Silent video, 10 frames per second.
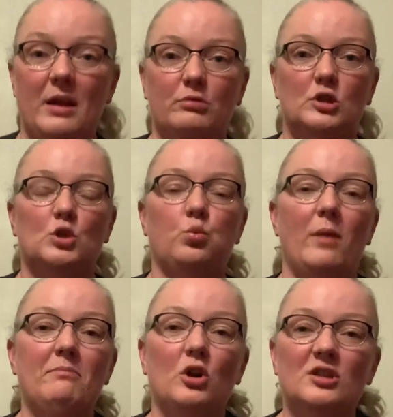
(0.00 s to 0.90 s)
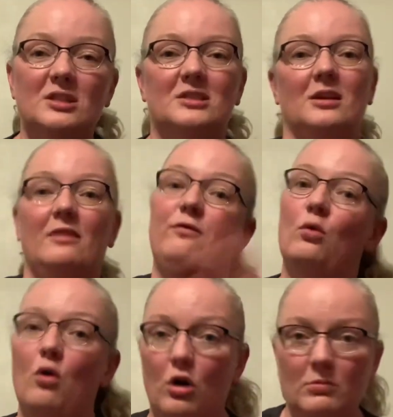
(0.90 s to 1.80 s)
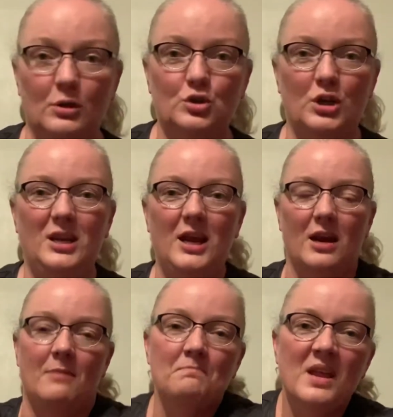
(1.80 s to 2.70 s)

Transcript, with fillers: to swim consistently for almost a year.